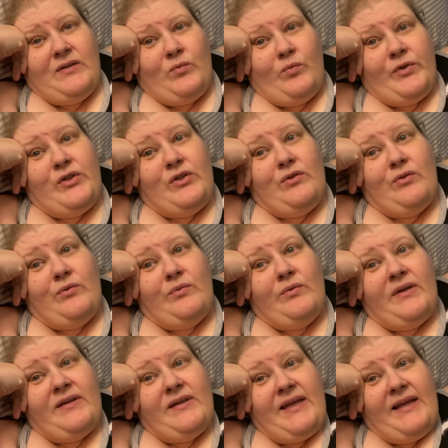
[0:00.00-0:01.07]
When you
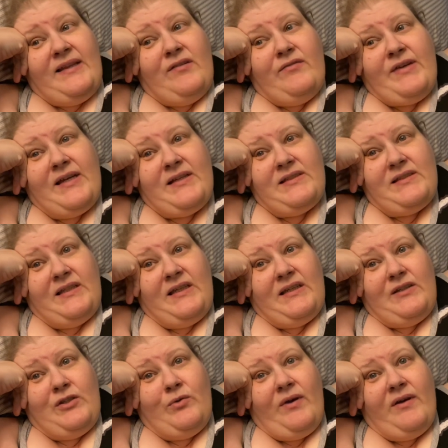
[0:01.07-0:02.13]
get the
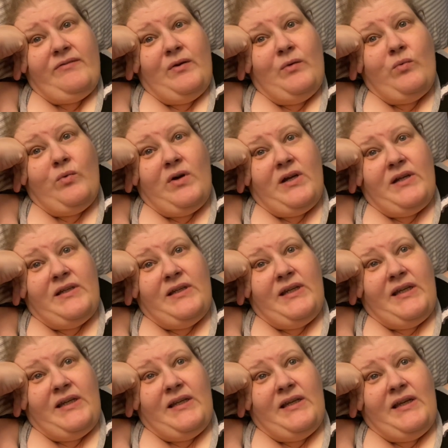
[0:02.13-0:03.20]
vaccine, you have a 1
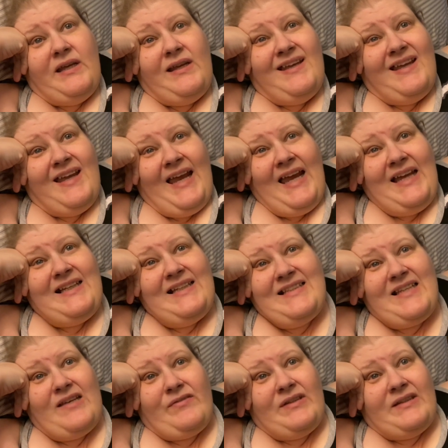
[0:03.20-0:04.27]
in
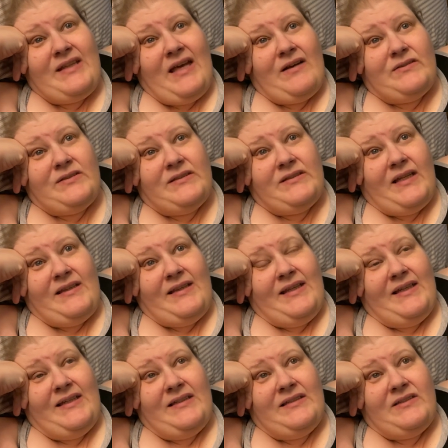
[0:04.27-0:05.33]
87,000, I
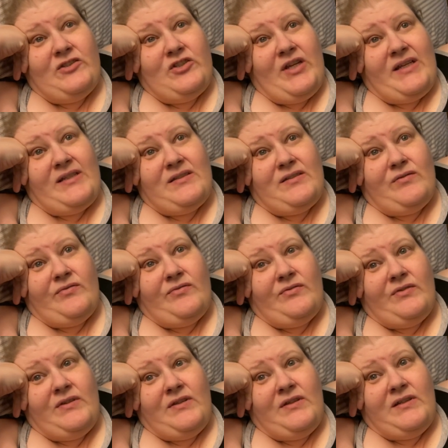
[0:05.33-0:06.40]
think it is, chance of
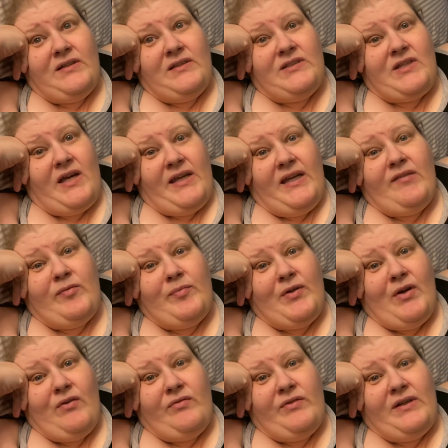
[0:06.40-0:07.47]
dying from
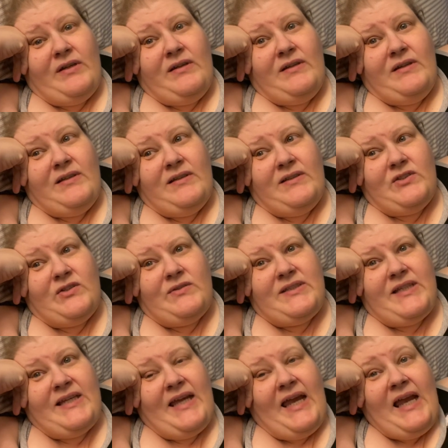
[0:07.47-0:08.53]
COVID. So it's
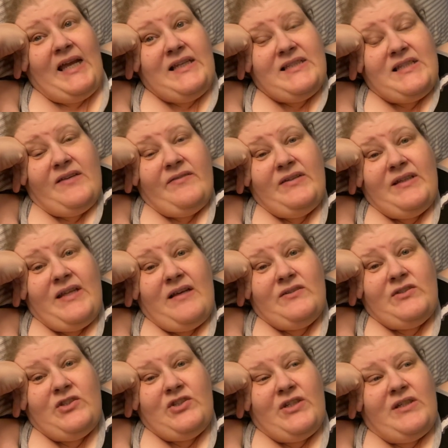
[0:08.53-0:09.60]
like
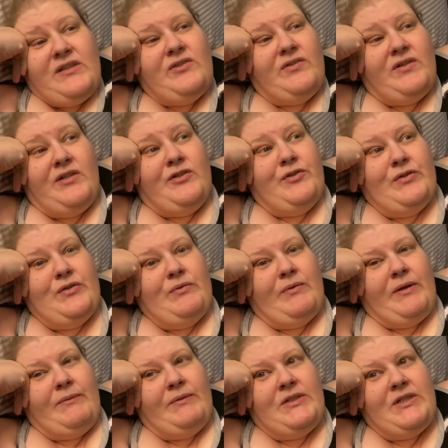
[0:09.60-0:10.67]
87,000 chance or
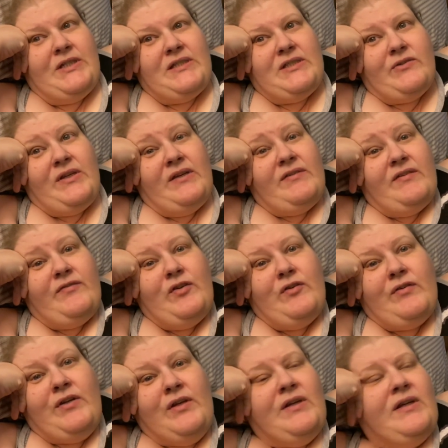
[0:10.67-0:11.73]
121 chance. So even if
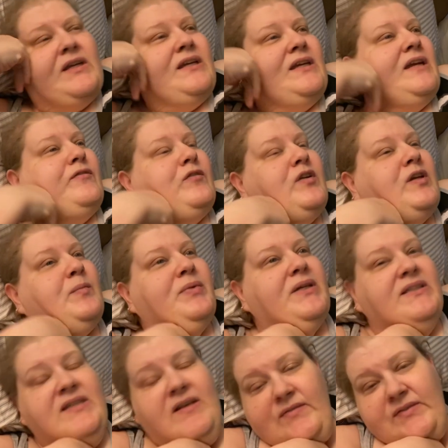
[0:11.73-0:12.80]
you're if you're going to play
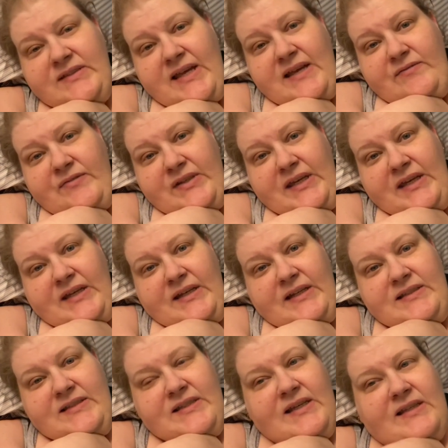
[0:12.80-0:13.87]
devil's advocate
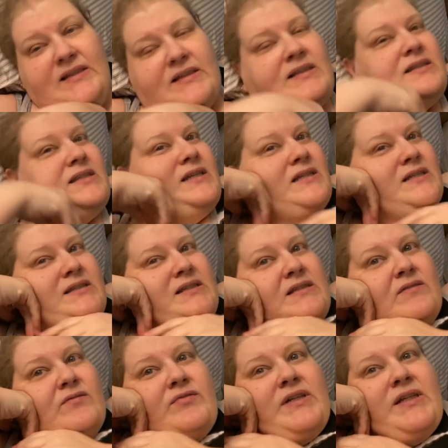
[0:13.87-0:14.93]
and say that the CDC is
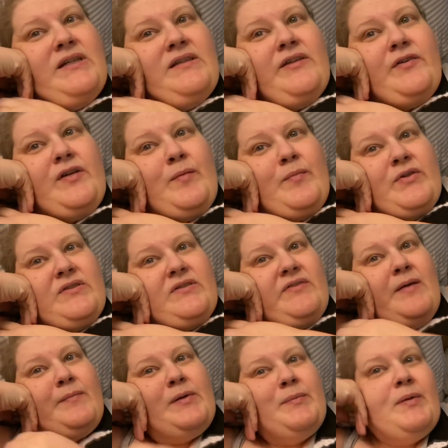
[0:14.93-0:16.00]
inflating their numbers of
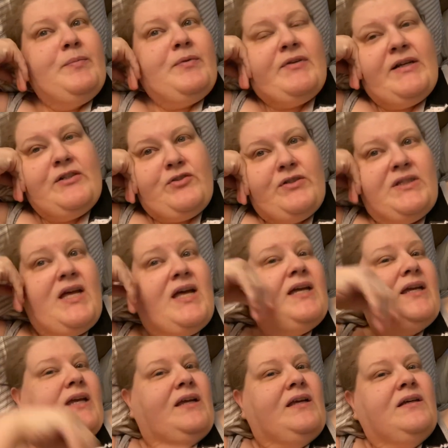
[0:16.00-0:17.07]
how many people are actually
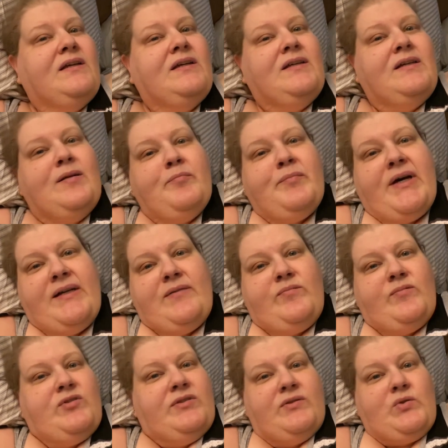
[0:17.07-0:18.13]
dying by
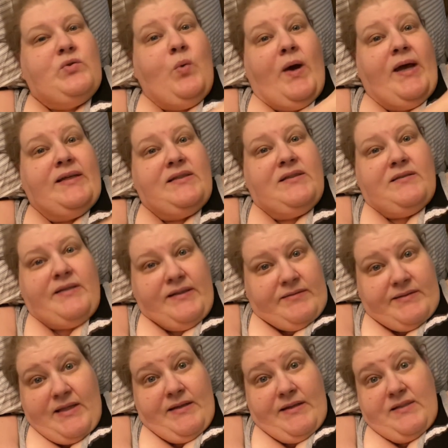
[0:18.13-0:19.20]
twice, like
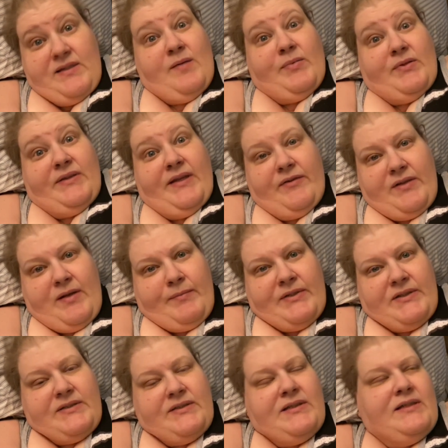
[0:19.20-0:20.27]
say they doubled their
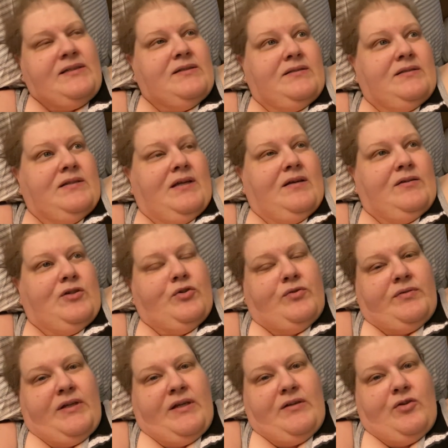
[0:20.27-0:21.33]
numbers, that's an
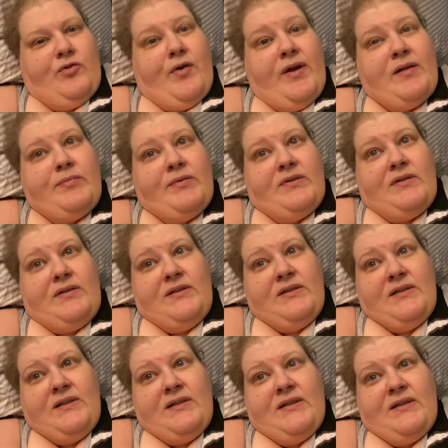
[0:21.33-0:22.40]
incredible
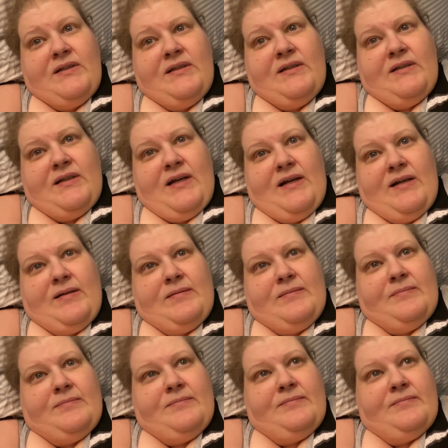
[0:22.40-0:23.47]

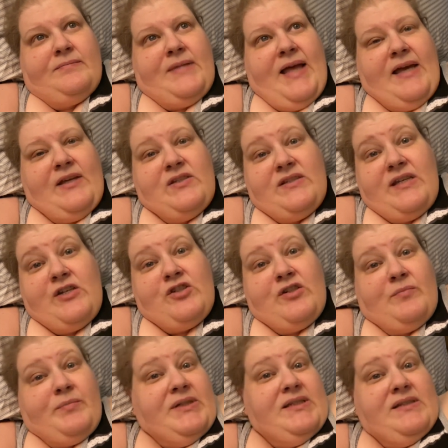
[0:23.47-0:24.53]
um, accusation.
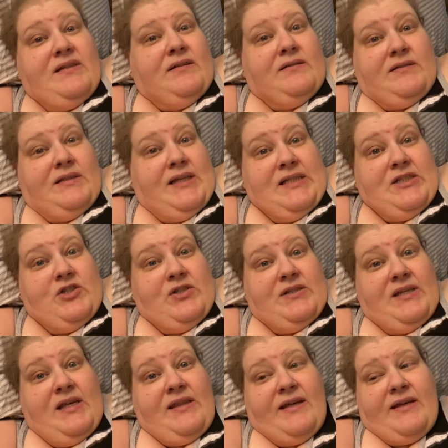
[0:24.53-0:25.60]
But still, let's just
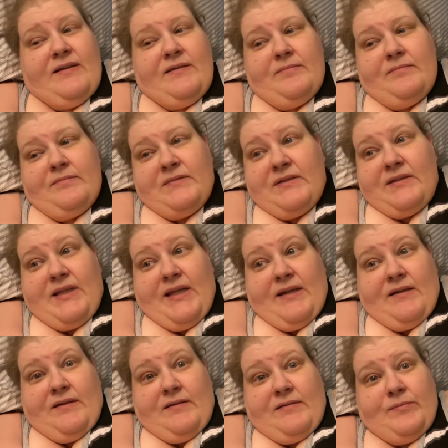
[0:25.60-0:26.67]
say that.
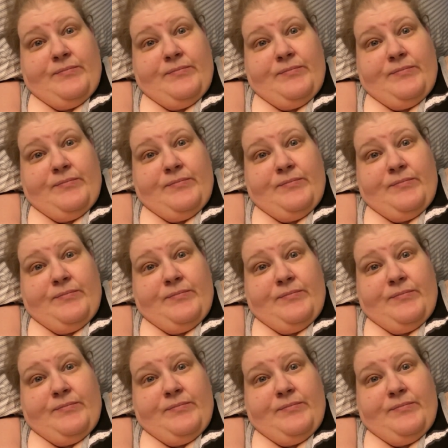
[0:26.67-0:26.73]
Then